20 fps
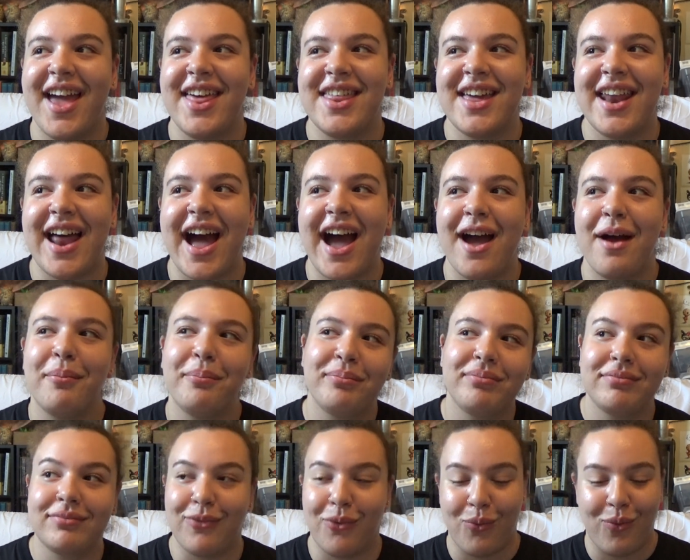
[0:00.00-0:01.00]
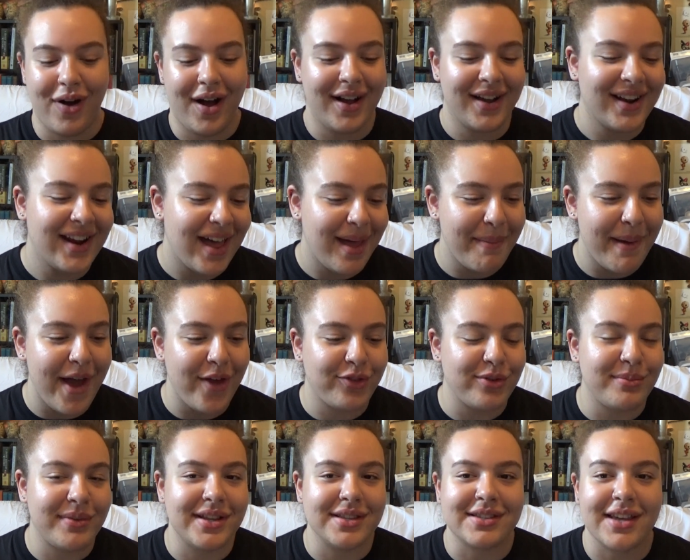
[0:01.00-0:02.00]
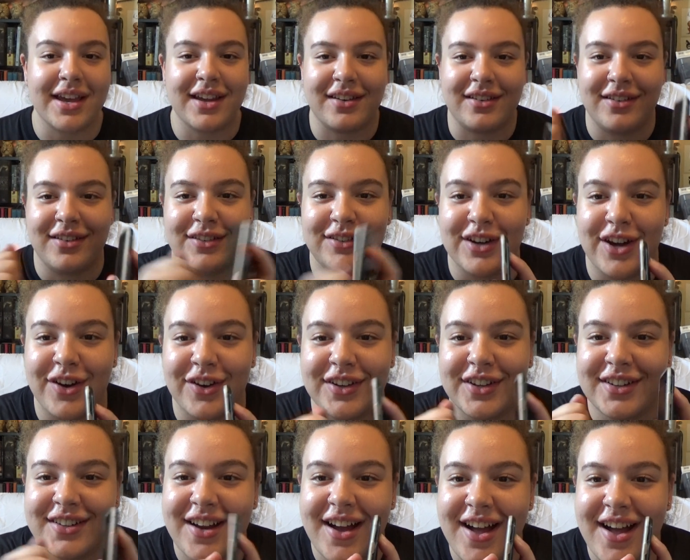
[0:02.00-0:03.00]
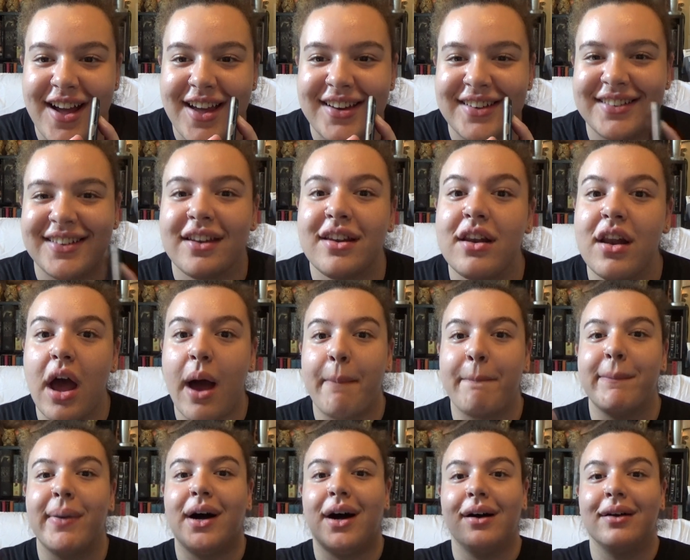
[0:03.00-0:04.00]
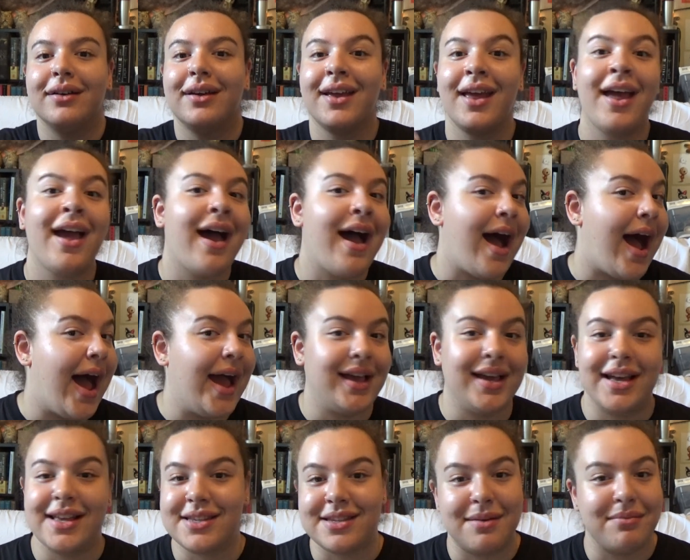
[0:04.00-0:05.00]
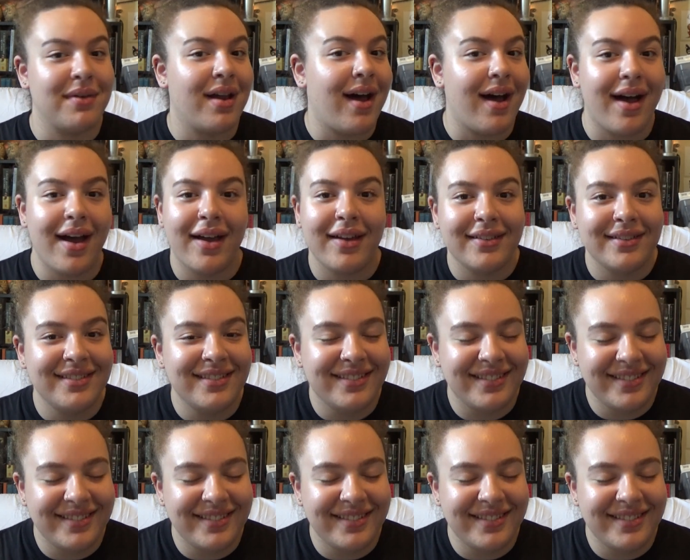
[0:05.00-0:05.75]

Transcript: And then I'm walking out of the bathroom and it's like, no, you're not. I guess I'm not.